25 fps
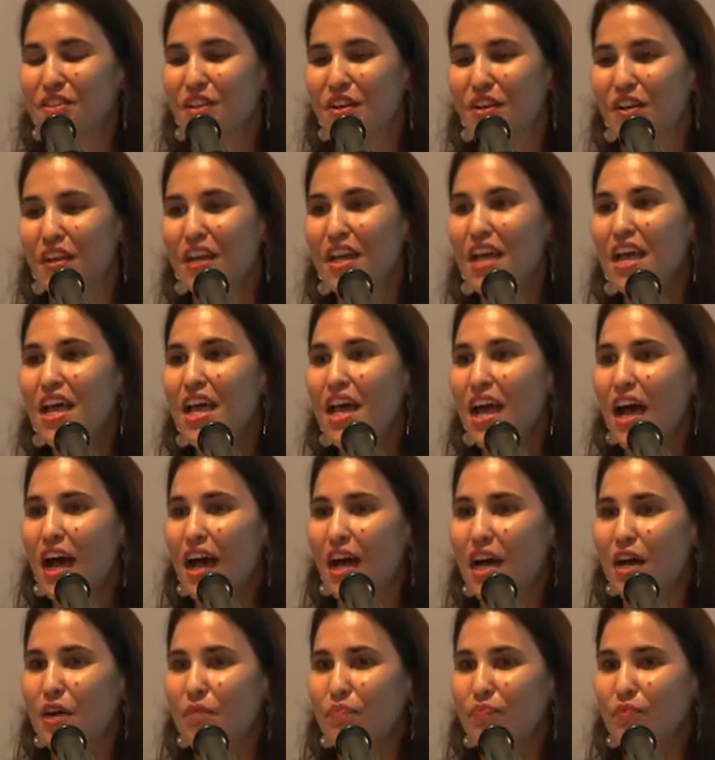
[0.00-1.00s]
So
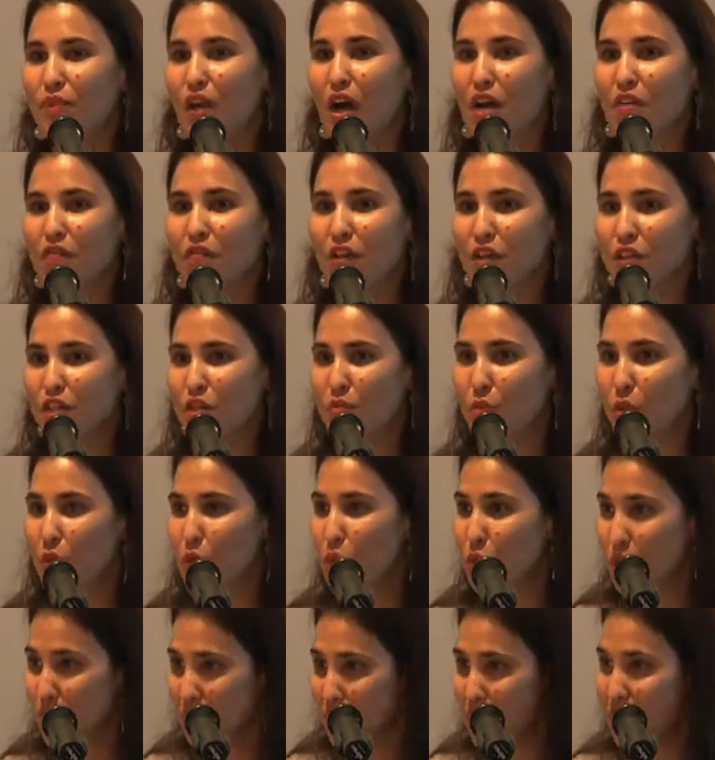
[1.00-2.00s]
I felt
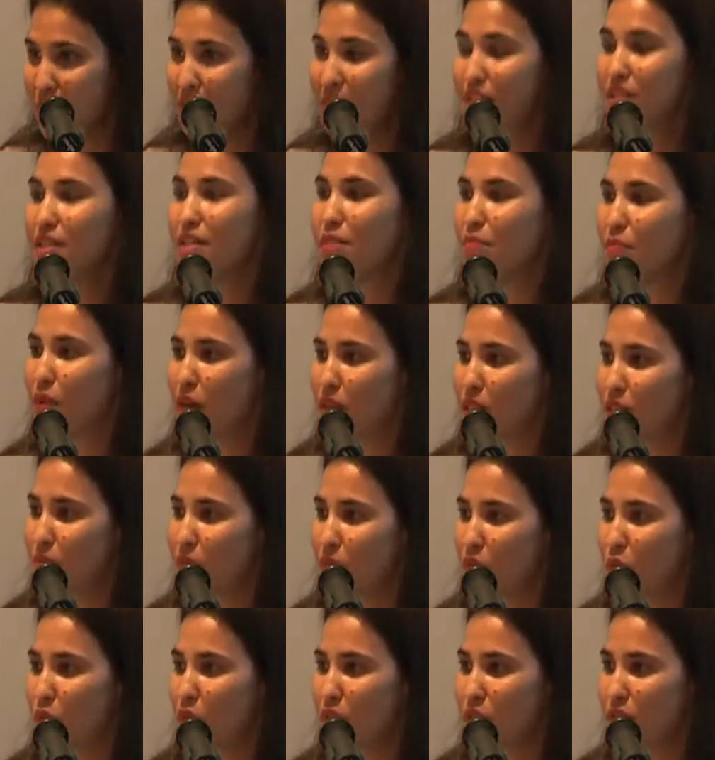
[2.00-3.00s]
supported by the
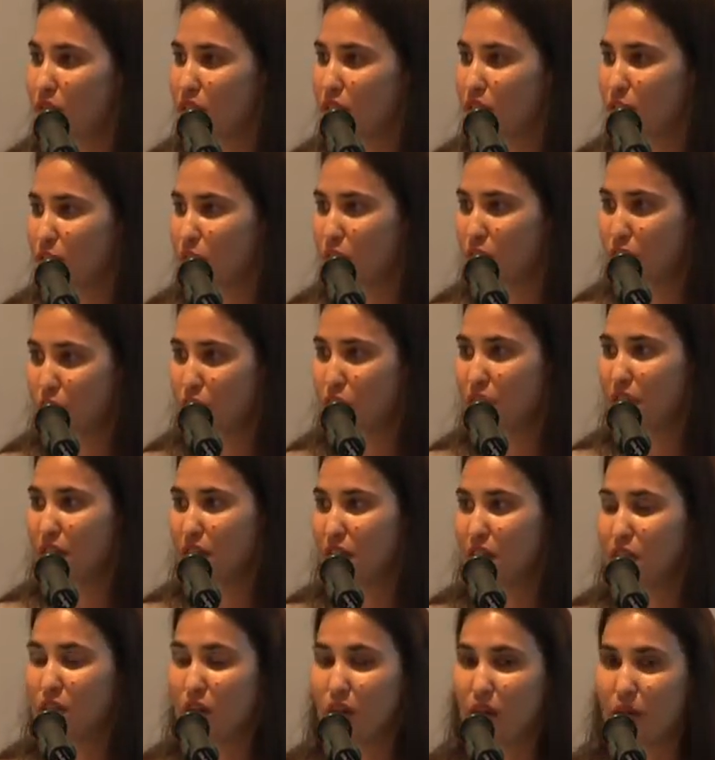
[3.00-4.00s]
midwives and obstetrician at
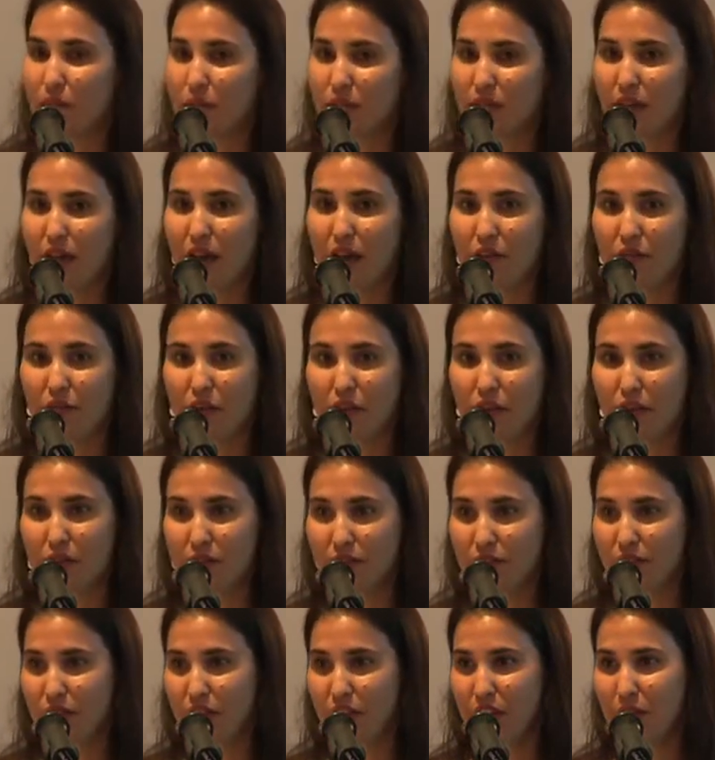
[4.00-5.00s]
that time to have her
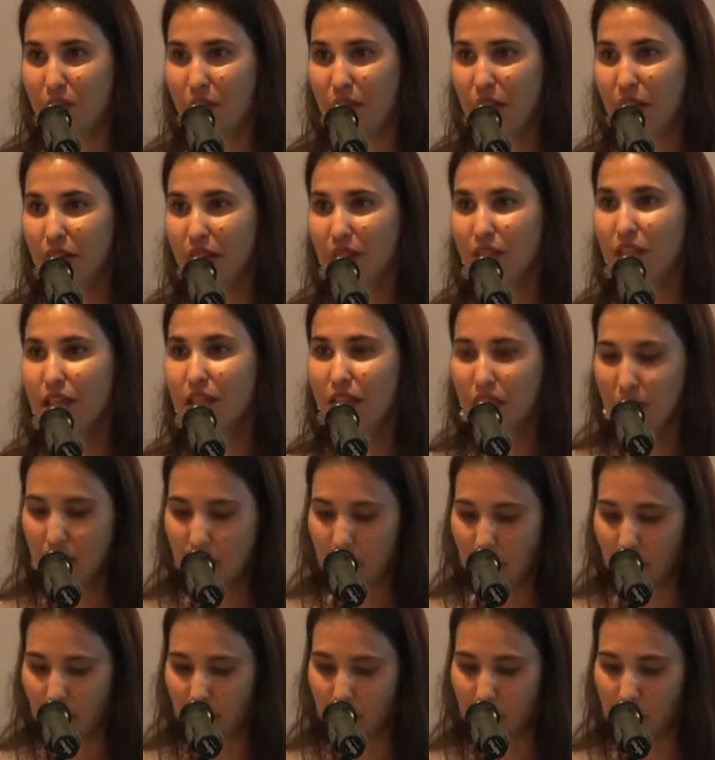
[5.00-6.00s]
as a VBAC,
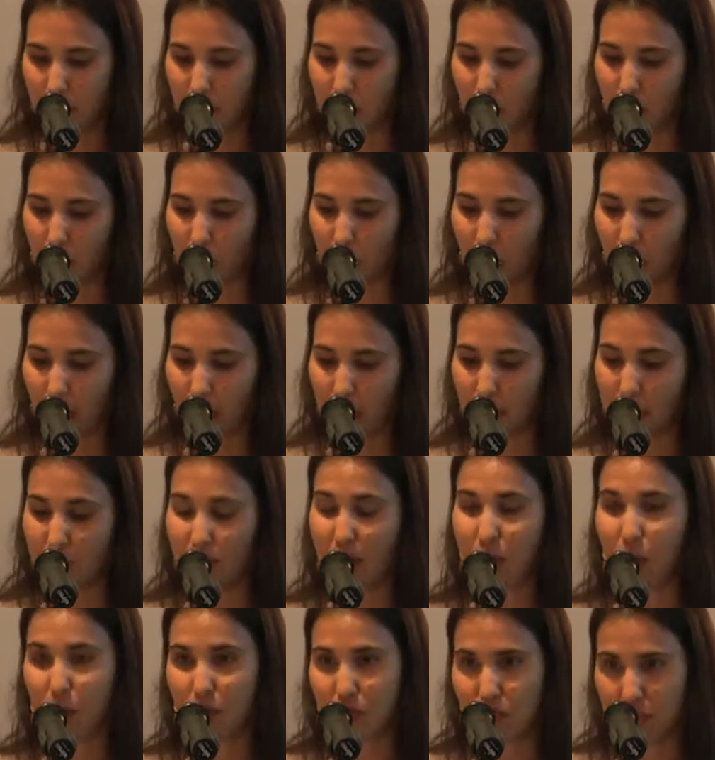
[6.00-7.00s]
and
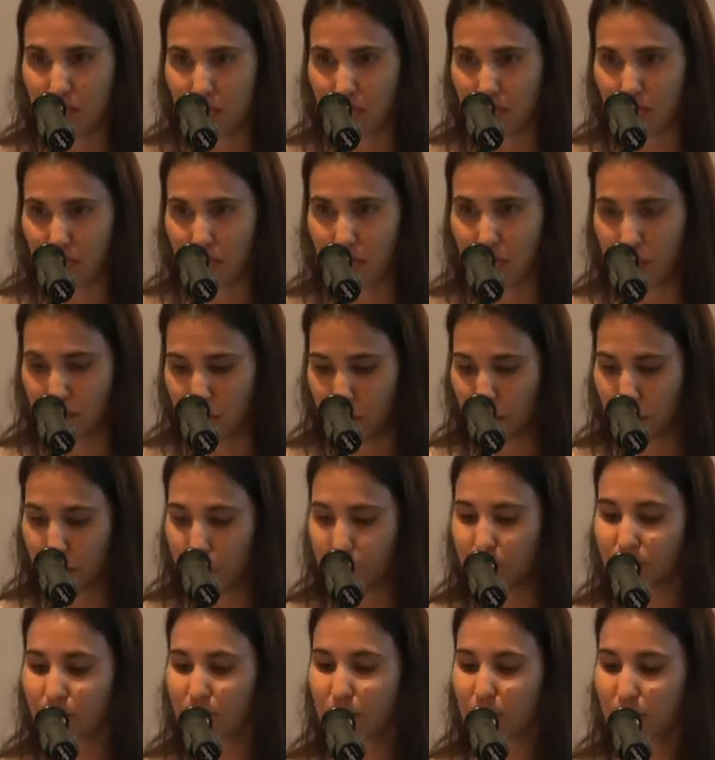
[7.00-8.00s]
that was
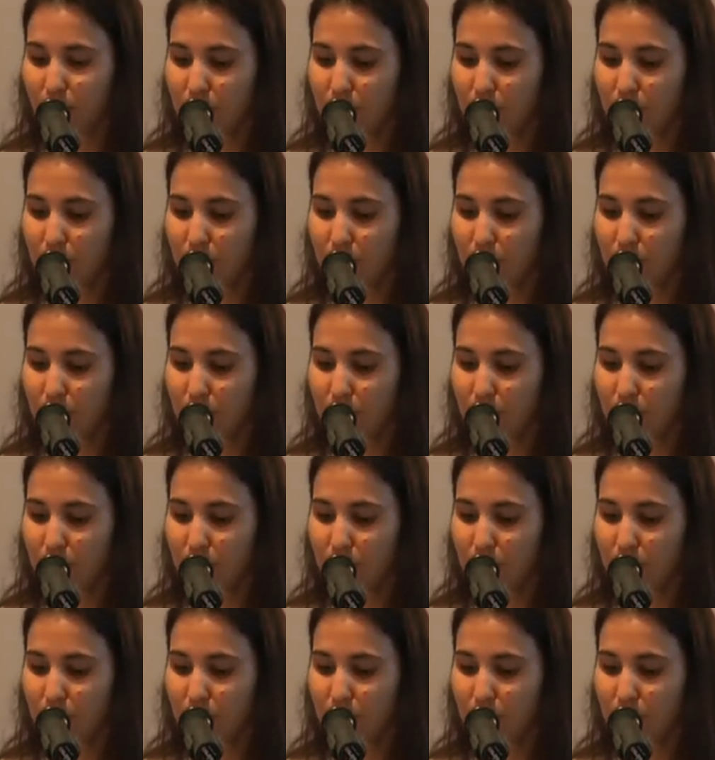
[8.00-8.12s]
successful.